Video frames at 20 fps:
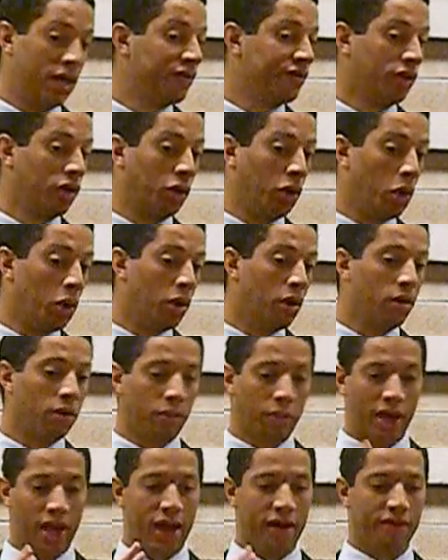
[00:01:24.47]
So that's the
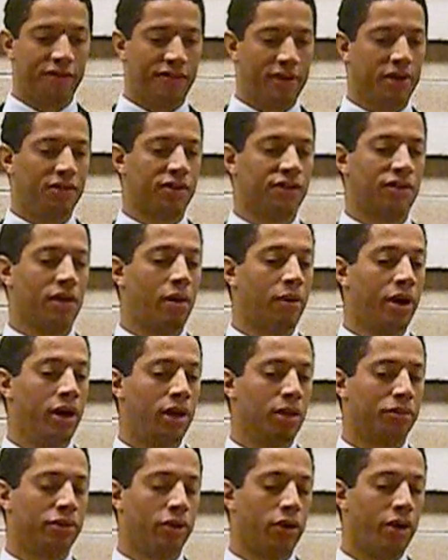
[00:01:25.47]
goal. We have sensors
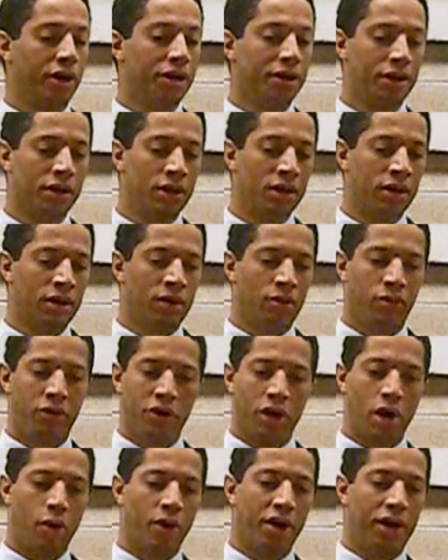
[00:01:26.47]
already deployed.
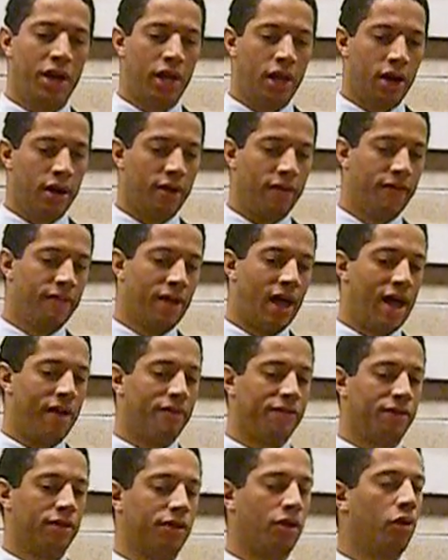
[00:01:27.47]
We're nowhere near
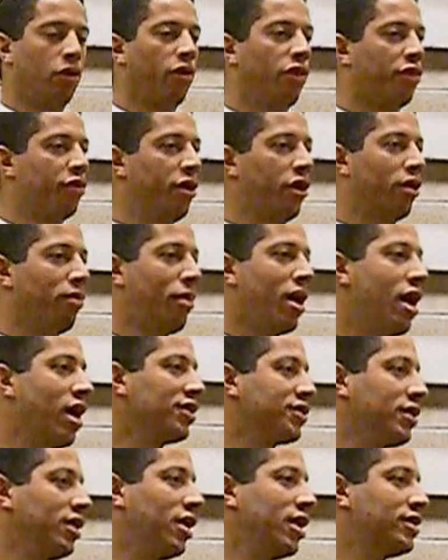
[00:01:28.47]
have the whole 300
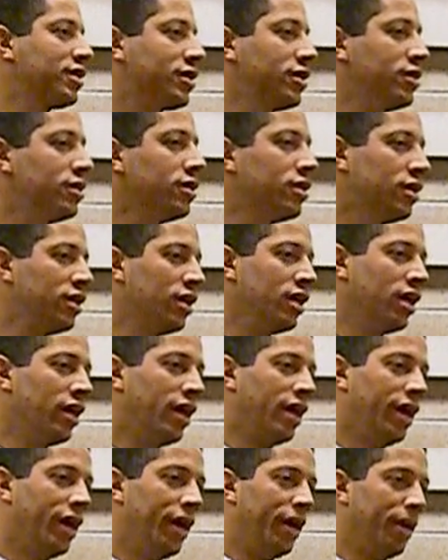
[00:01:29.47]
miles of Hudson
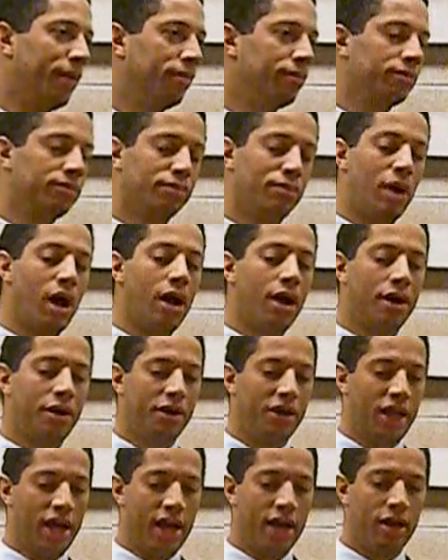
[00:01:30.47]

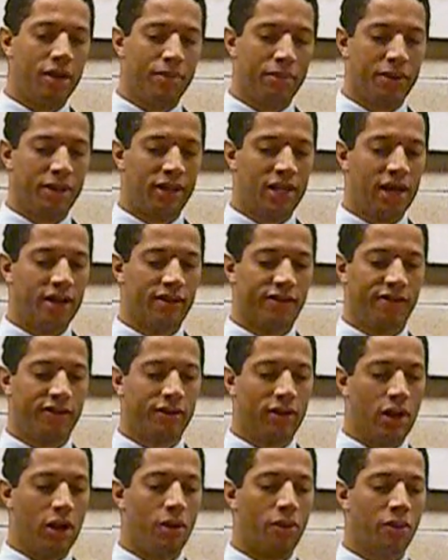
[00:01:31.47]
monitored yet, but that's,
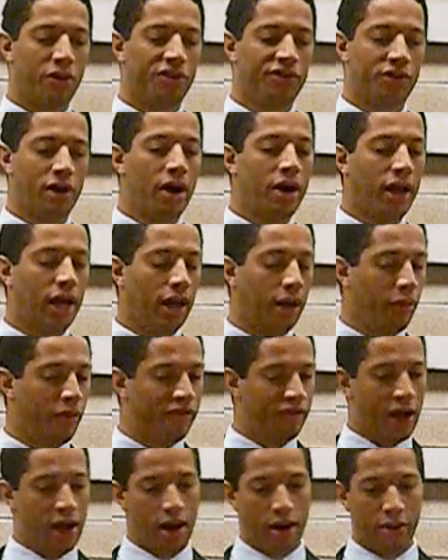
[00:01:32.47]
we're starting,
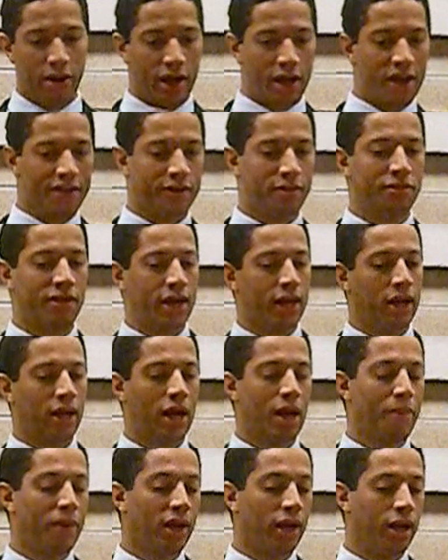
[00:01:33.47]
and we've already got some
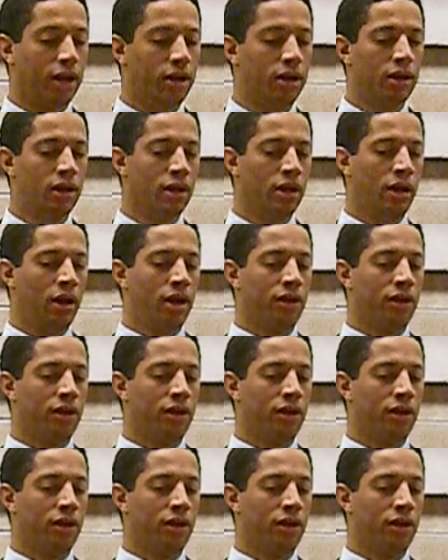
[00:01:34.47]
data coming in,